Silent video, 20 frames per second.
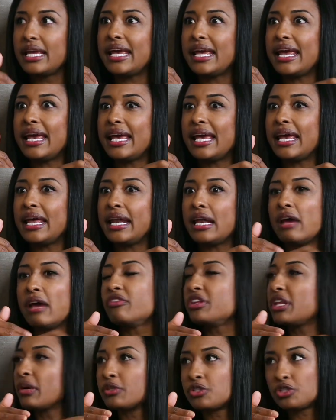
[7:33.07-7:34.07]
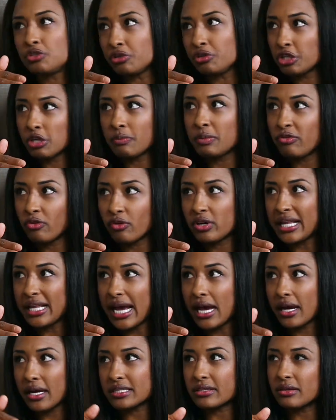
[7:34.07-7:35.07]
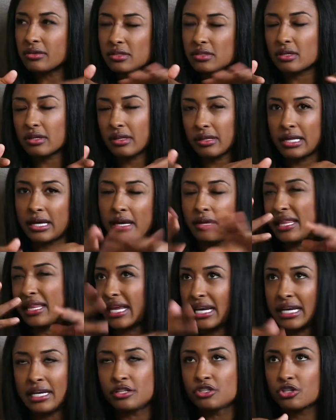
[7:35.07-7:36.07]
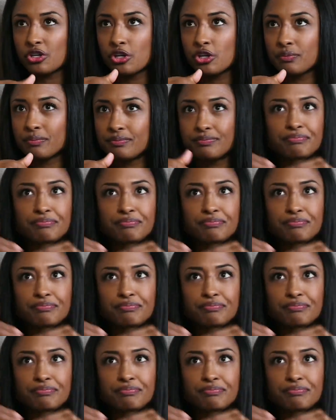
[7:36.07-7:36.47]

and everything was junior before that because I was that age group.